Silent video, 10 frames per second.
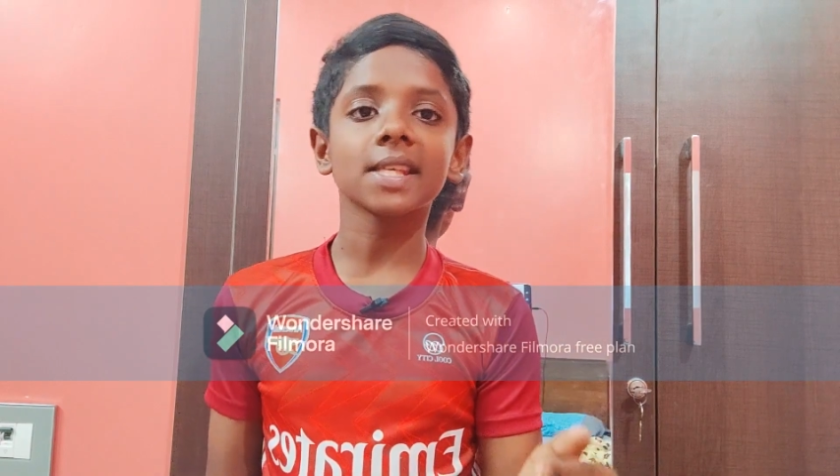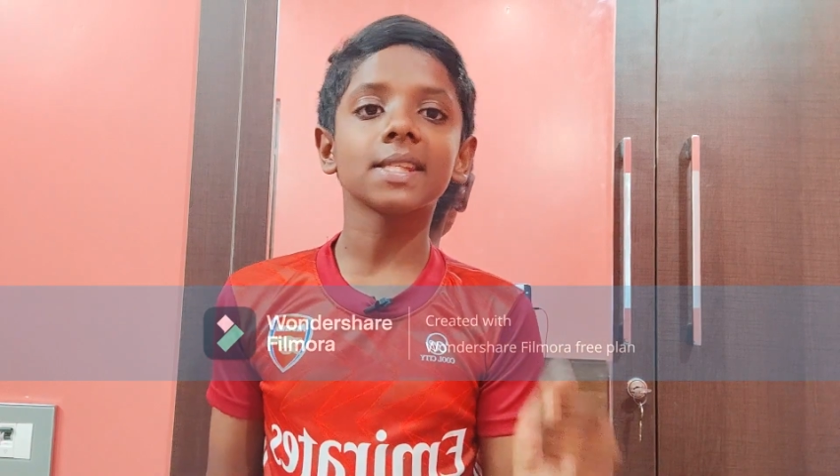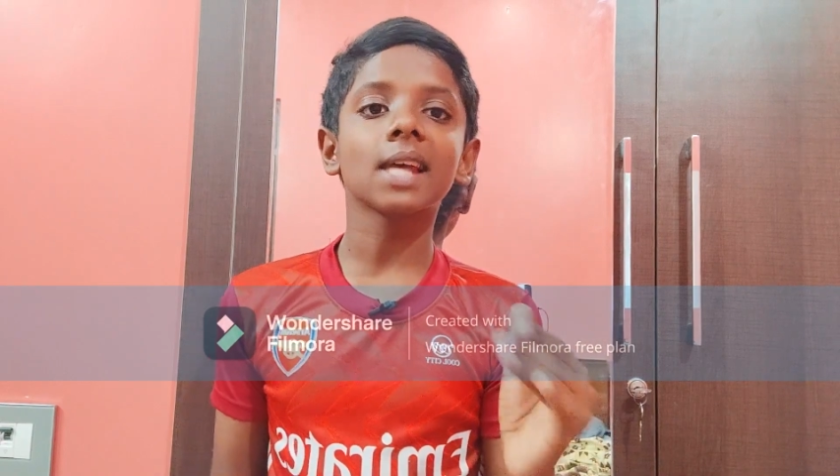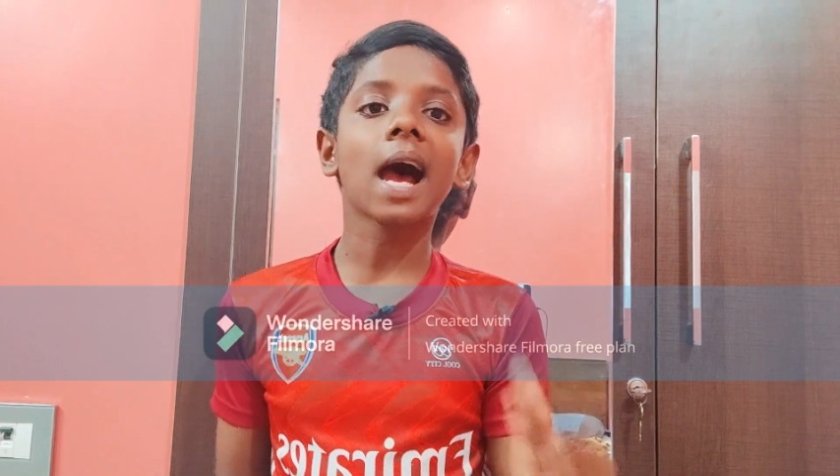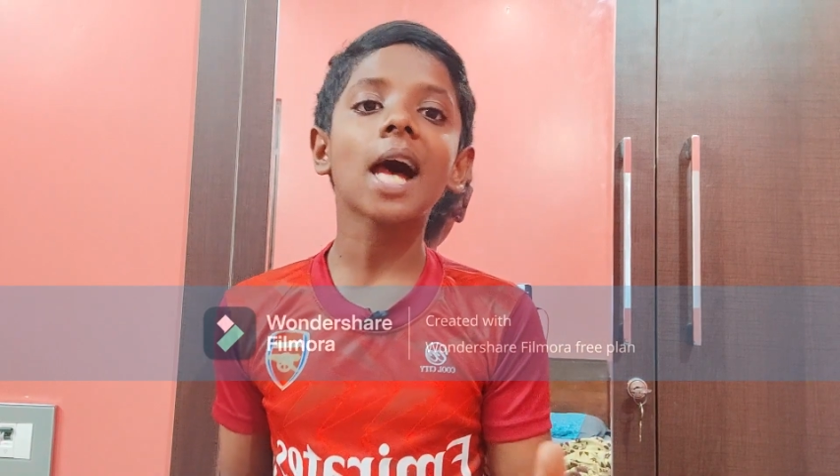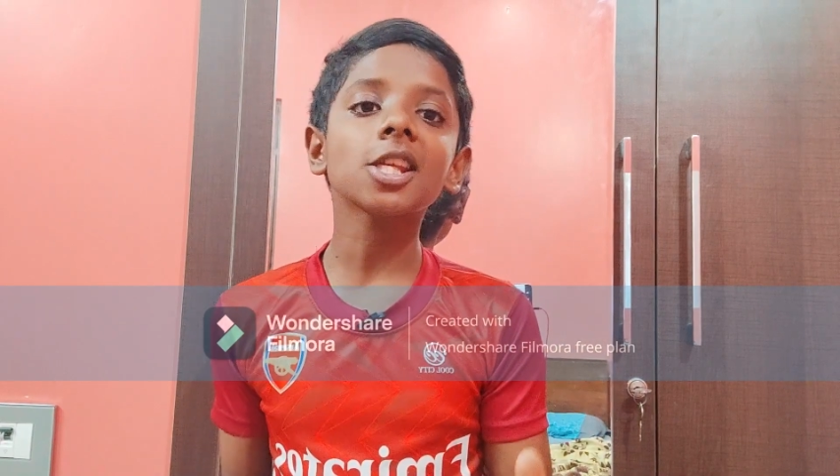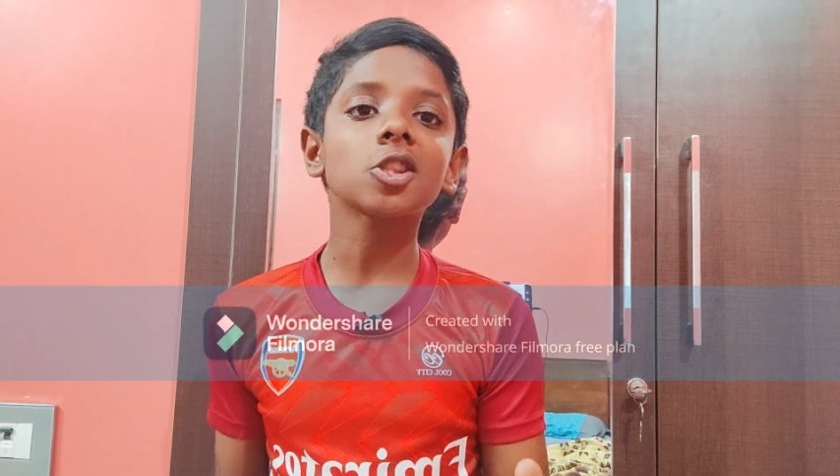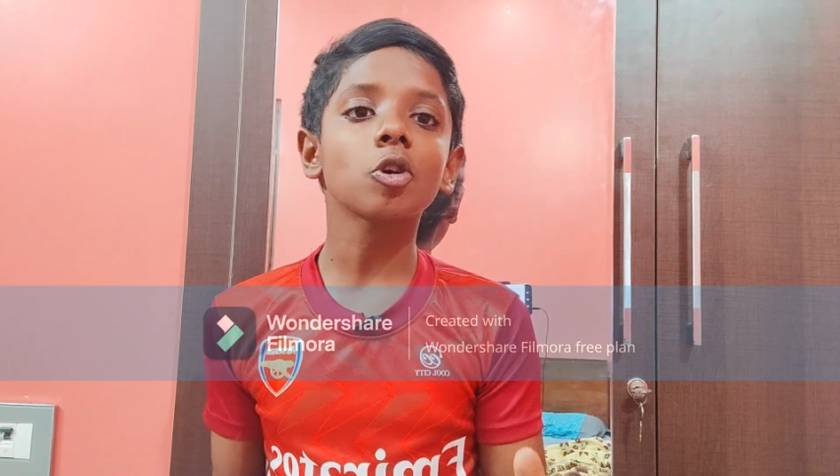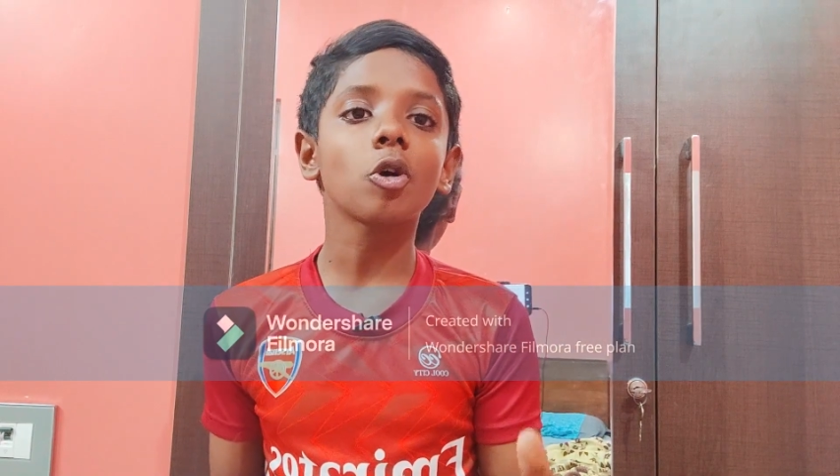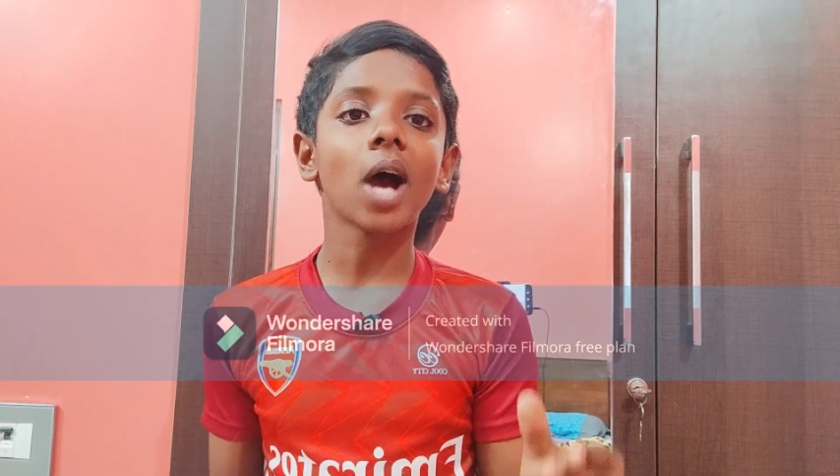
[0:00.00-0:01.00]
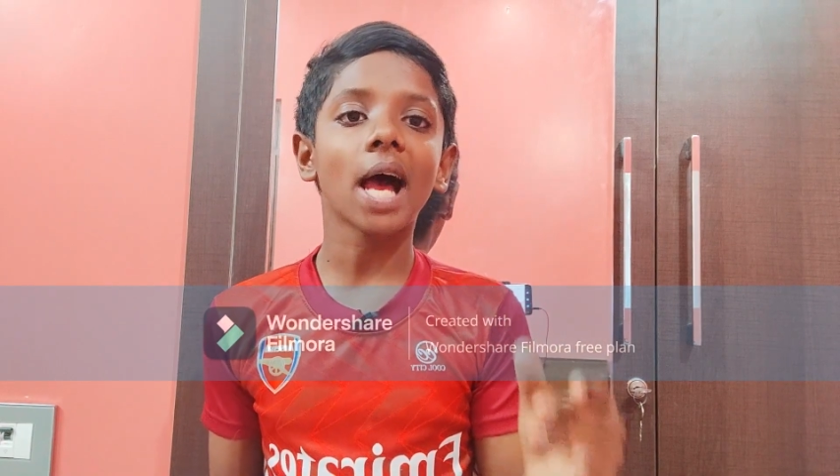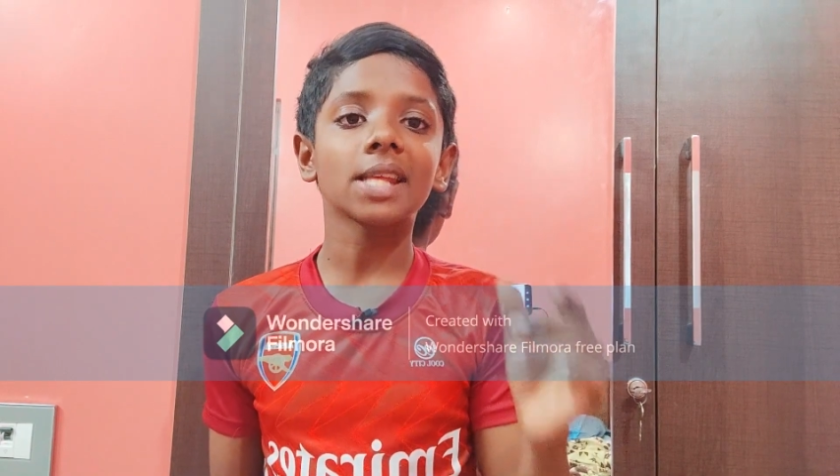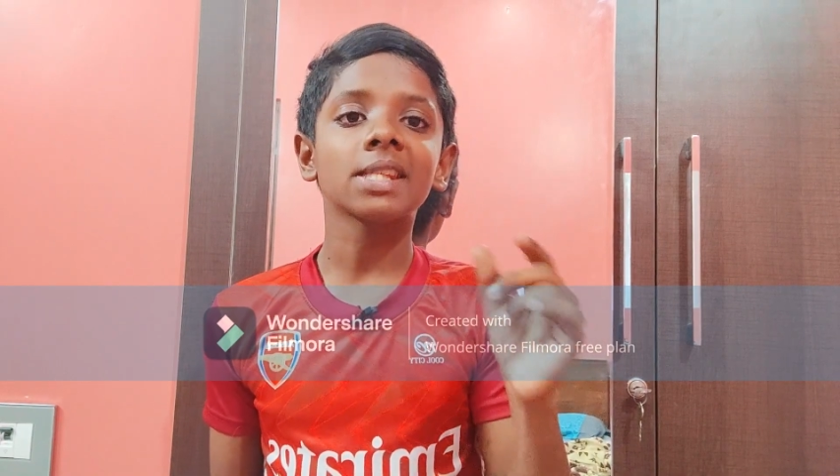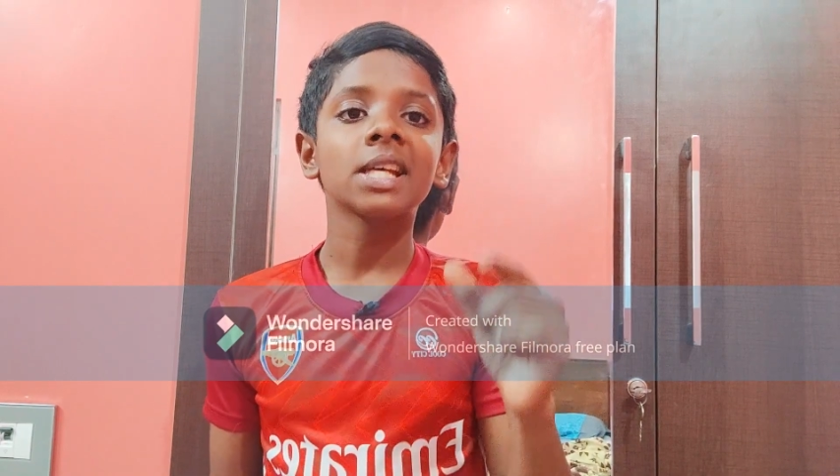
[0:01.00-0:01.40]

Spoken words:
is as low as